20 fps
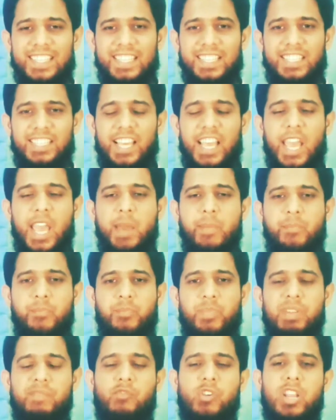is
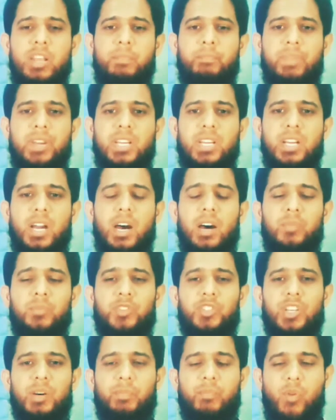everybody
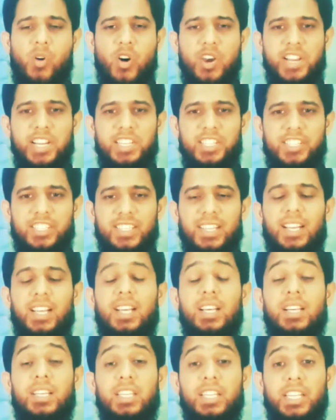becomes a poet
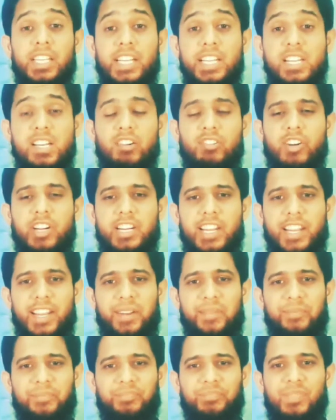in a rainy
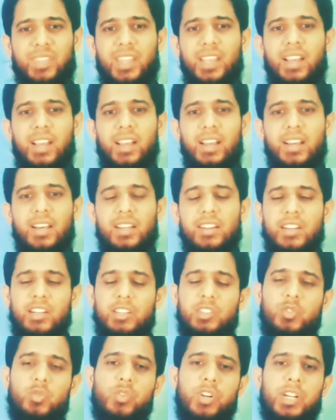day. Dear
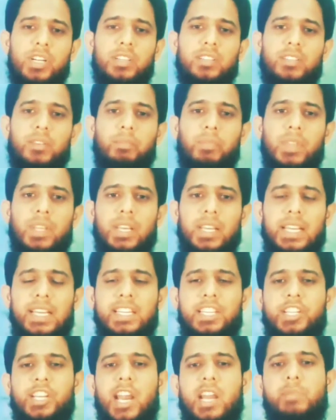students,
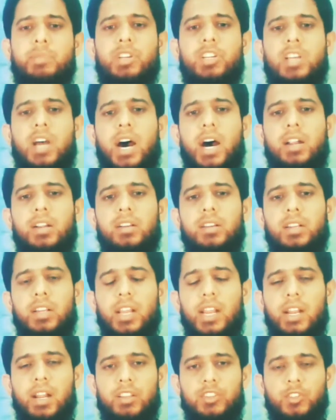it can be done
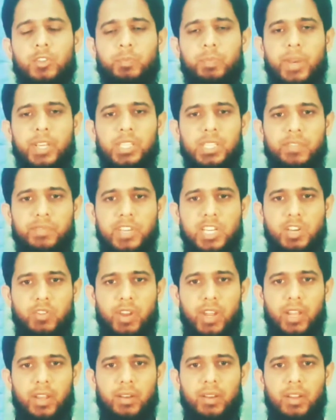in a specific
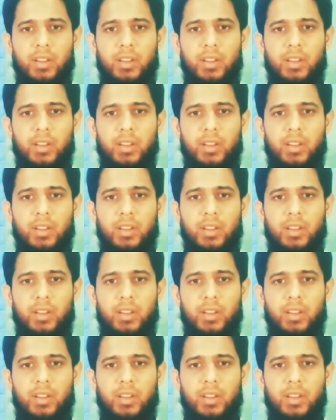way.